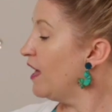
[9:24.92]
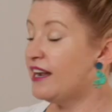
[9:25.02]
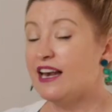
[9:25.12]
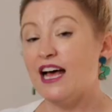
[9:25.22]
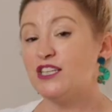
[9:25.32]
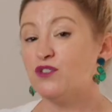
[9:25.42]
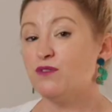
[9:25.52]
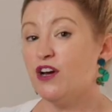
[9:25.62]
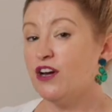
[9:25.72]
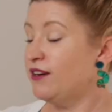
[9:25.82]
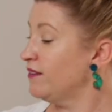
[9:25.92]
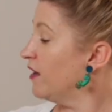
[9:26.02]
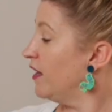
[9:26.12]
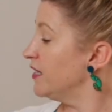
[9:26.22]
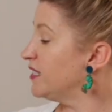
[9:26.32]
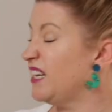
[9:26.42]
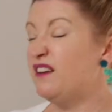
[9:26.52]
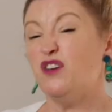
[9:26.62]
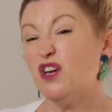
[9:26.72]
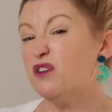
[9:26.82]
Last row, see
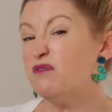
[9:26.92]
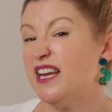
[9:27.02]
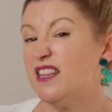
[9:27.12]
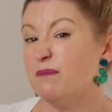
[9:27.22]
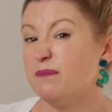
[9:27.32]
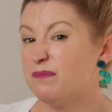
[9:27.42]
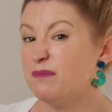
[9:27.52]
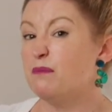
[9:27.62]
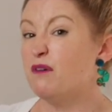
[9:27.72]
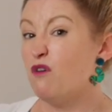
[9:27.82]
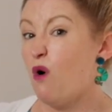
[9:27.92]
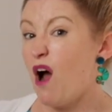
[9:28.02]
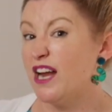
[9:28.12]
if you can read them before I